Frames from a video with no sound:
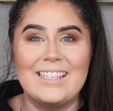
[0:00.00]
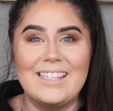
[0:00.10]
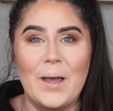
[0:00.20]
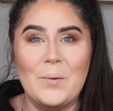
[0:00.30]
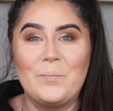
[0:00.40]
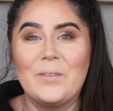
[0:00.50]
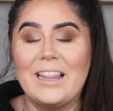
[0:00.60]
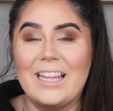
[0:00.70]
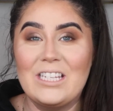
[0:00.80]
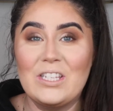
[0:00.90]
So
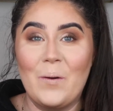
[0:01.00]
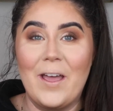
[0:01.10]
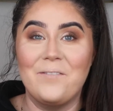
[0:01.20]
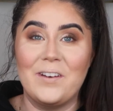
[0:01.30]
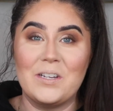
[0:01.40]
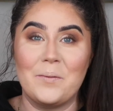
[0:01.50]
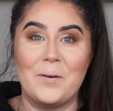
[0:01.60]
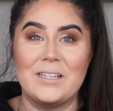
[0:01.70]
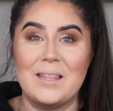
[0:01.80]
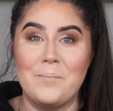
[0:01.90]
let's just go ahead and finish up the
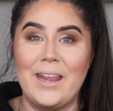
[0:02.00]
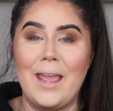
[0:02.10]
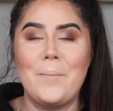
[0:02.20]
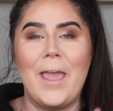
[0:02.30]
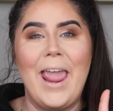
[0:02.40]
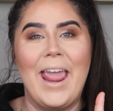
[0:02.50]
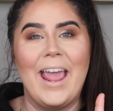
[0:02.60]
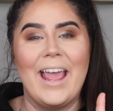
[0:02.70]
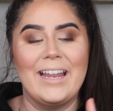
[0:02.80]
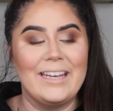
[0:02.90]
rest of the makeup
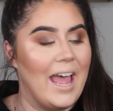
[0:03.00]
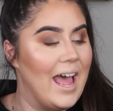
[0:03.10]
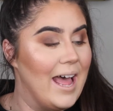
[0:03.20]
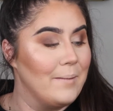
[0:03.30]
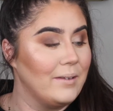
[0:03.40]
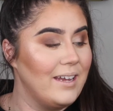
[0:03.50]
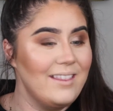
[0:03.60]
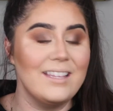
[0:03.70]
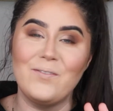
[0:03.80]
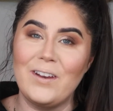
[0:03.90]
and get
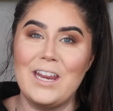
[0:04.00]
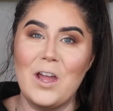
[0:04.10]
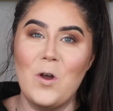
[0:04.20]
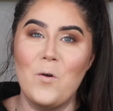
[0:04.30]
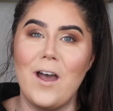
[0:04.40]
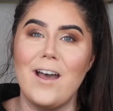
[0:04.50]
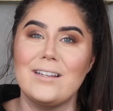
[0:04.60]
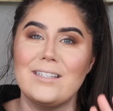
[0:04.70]
this video